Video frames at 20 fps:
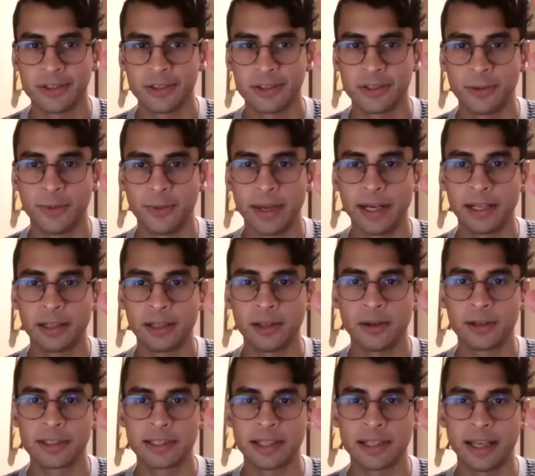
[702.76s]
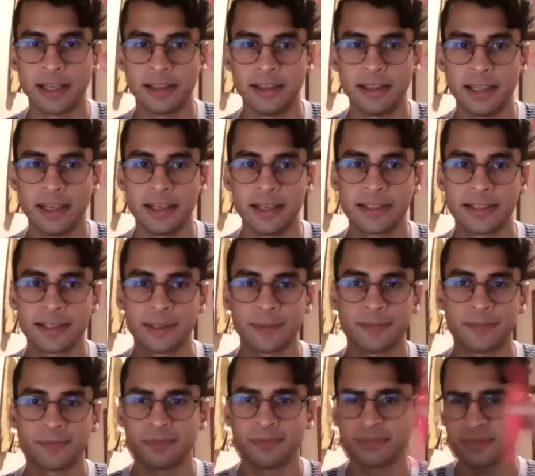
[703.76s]
So when it looks like this,
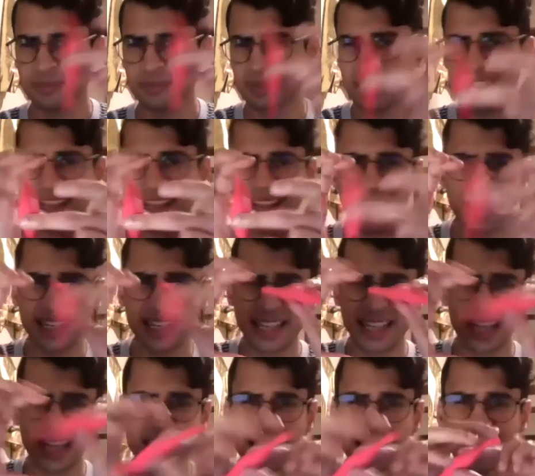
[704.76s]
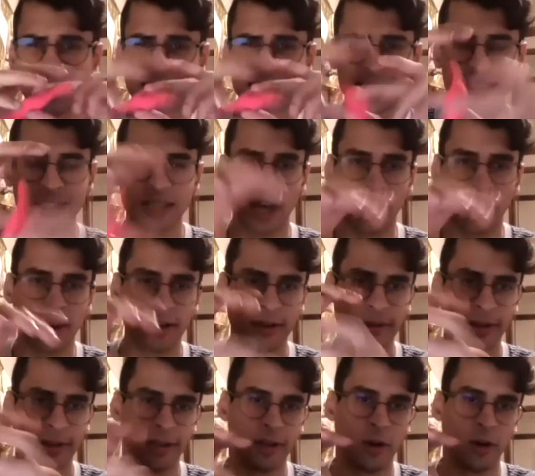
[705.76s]
it tends to get stuck
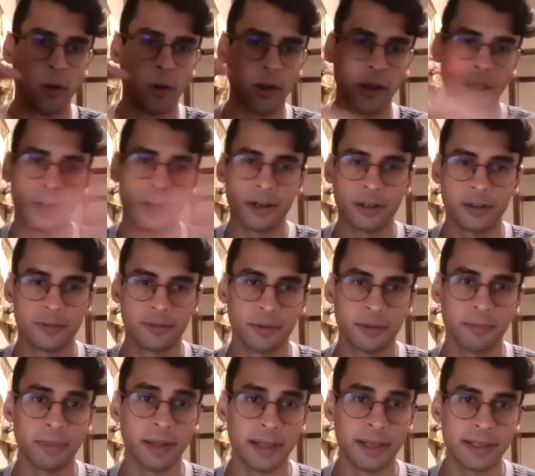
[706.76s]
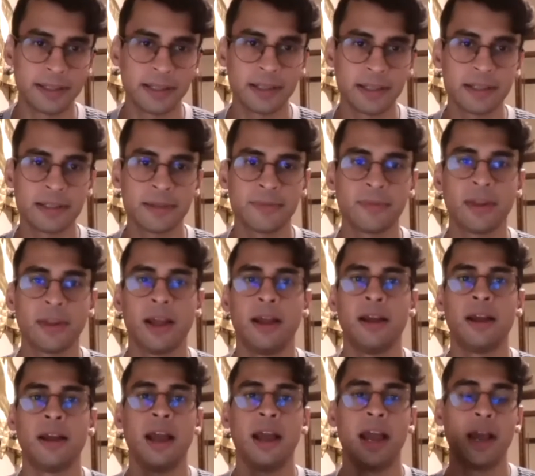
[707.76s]
in a whole lot of different places.
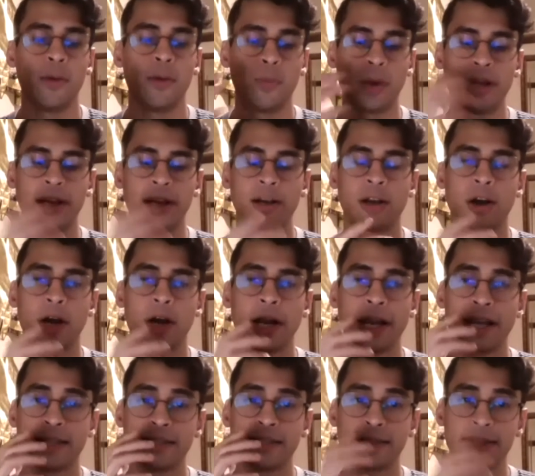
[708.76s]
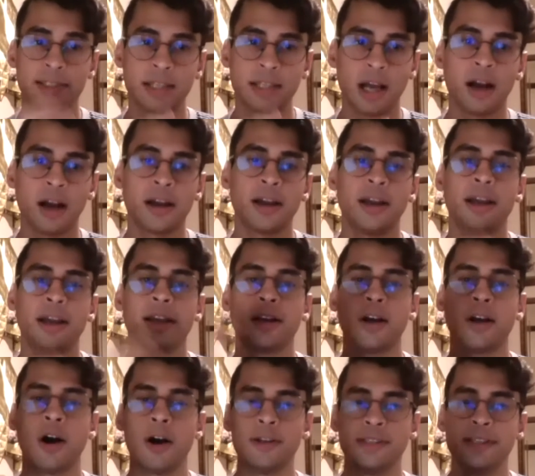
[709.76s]
And when it gets stuck, it
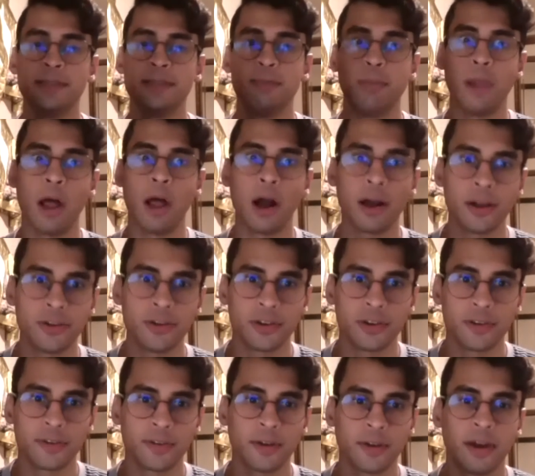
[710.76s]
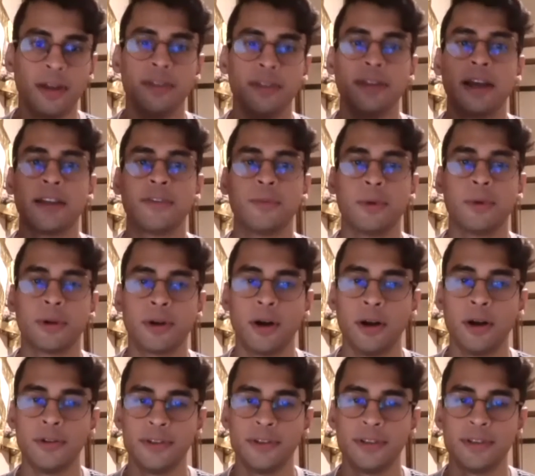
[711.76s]
causes blockages. And that's what
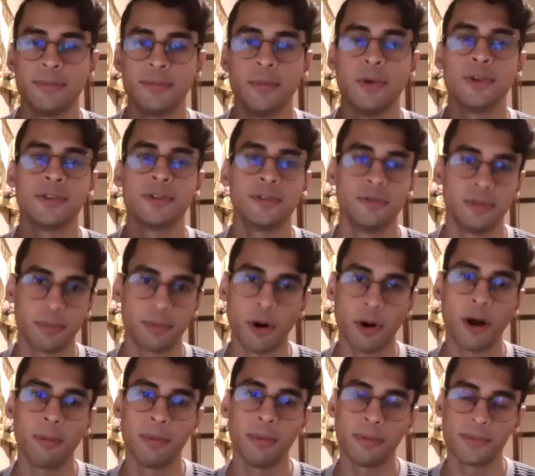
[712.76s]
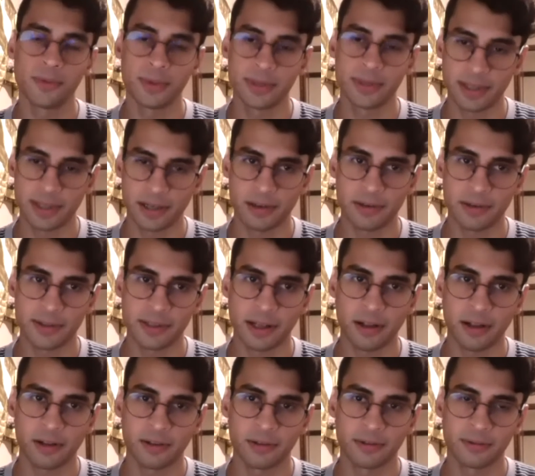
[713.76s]
causes most of the problems with sickle
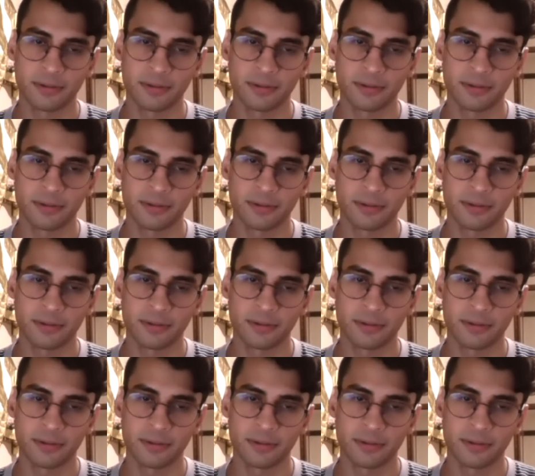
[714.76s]
cell.